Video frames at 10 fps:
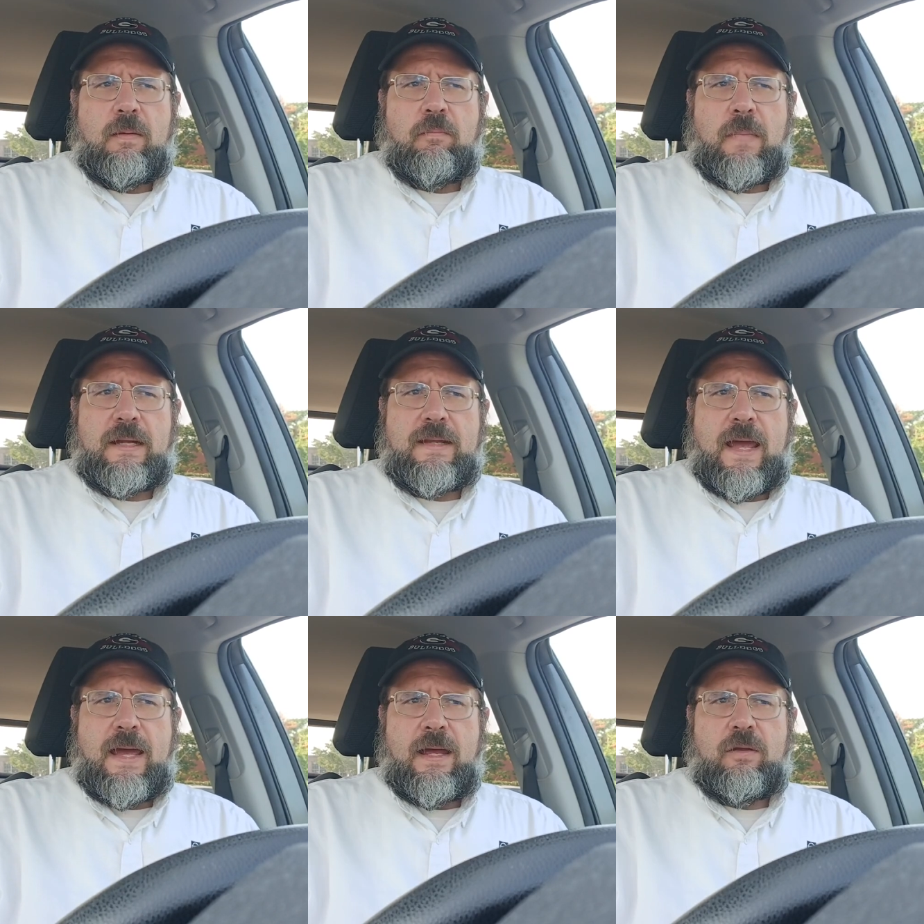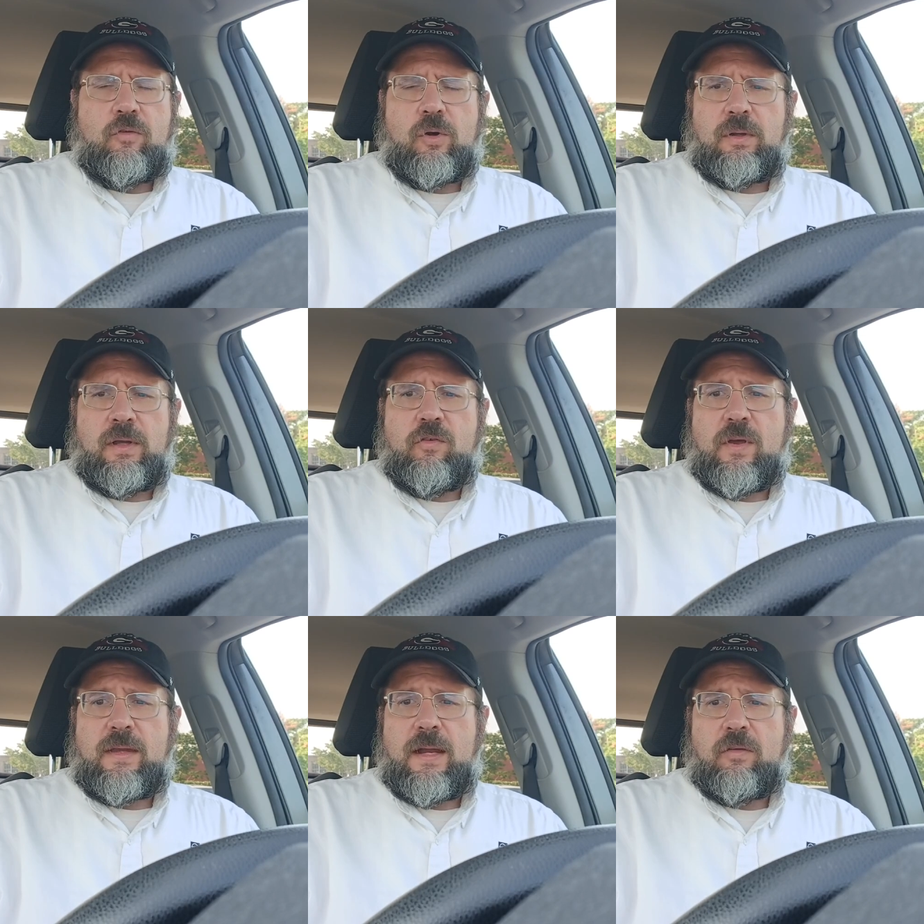My dad certainly
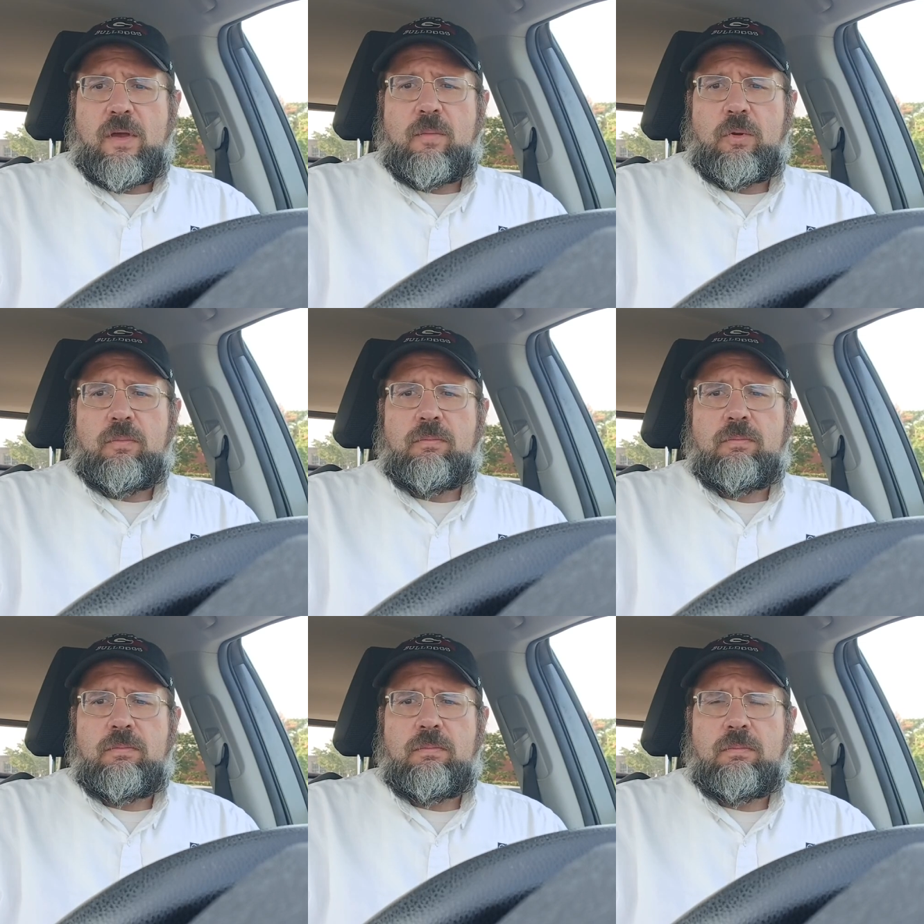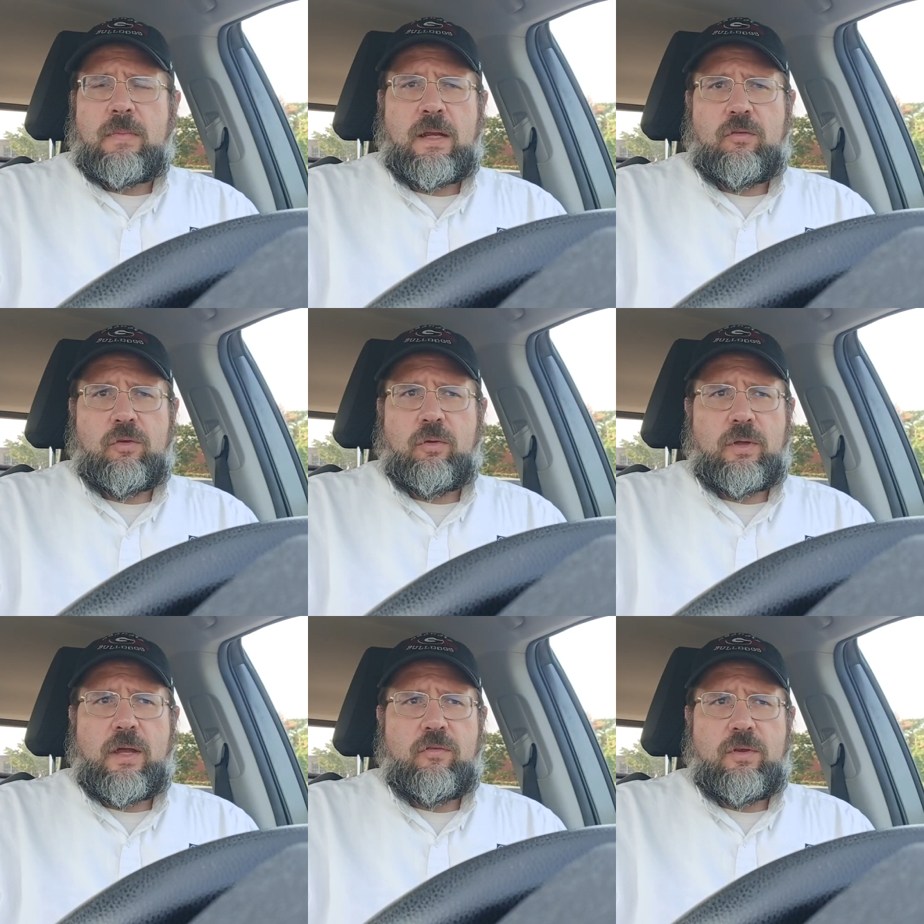set that example, and he still
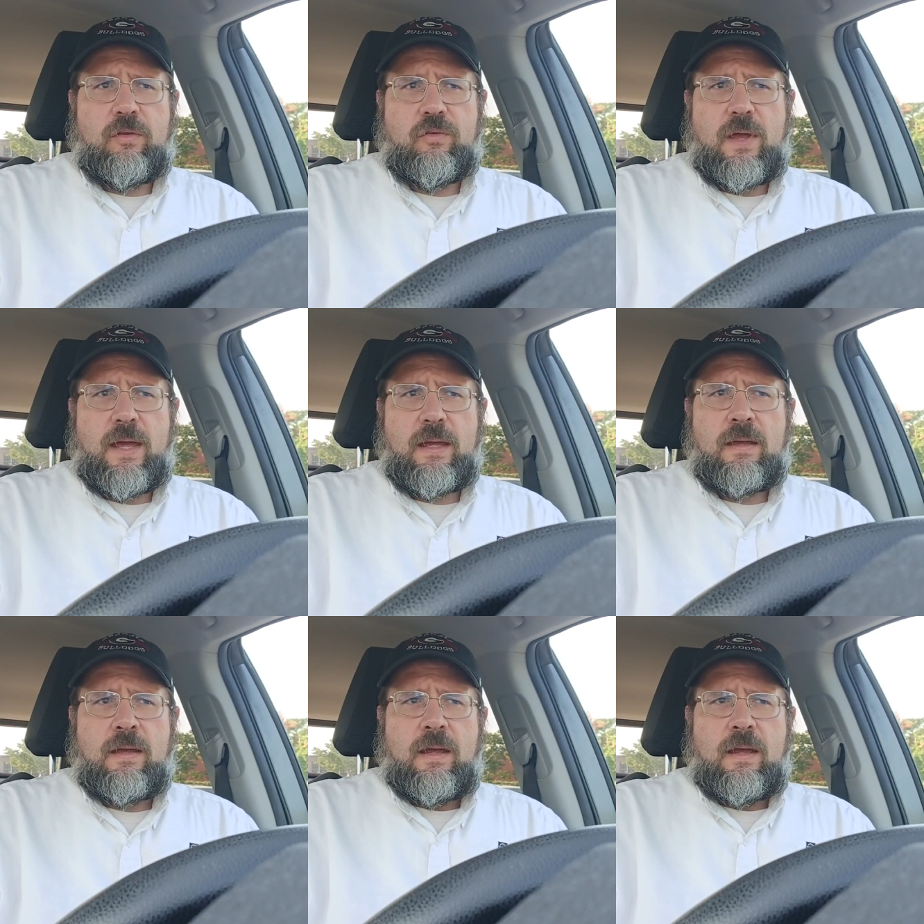does to this day.